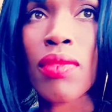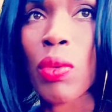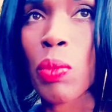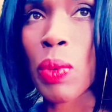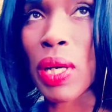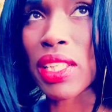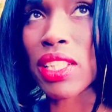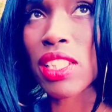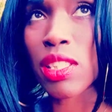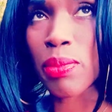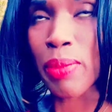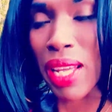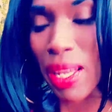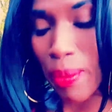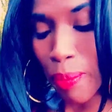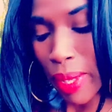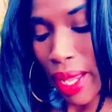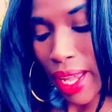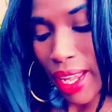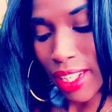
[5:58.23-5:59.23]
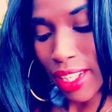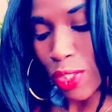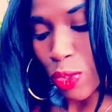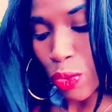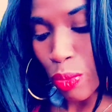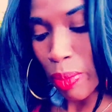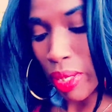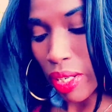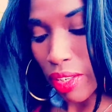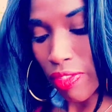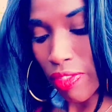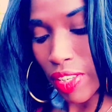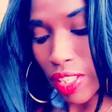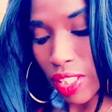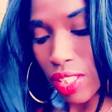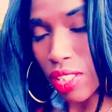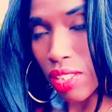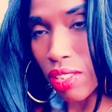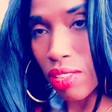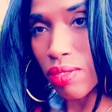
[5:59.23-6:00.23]
What is pile two
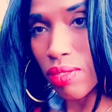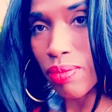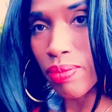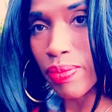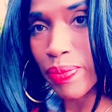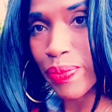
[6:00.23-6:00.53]
manifesting?